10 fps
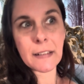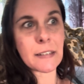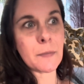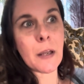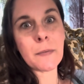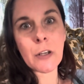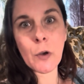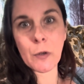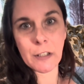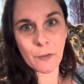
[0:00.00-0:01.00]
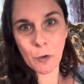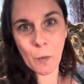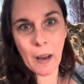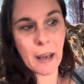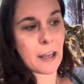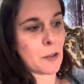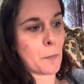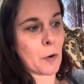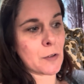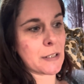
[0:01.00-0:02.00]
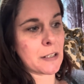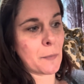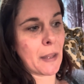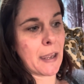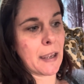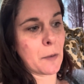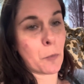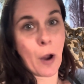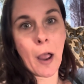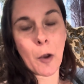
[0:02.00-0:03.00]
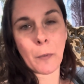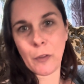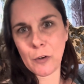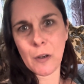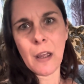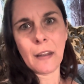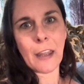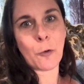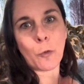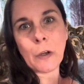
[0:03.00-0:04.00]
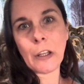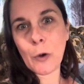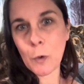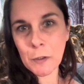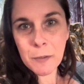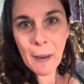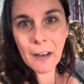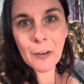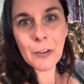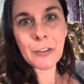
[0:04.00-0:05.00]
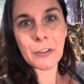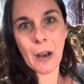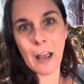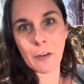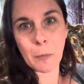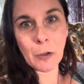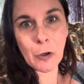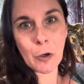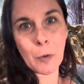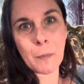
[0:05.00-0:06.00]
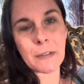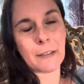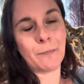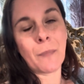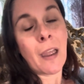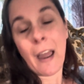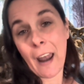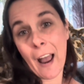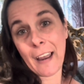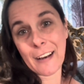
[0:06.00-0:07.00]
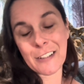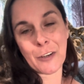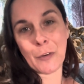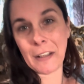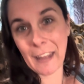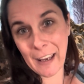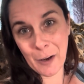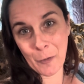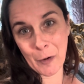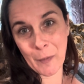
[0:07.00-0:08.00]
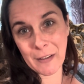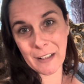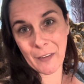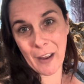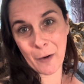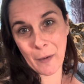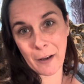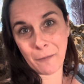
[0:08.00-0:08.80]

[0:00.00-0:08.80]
Sometimes they go a different way and the birds end up laying brown, but they're like really cool speckles or heavy blooms. And I actually really like it when it works out that way.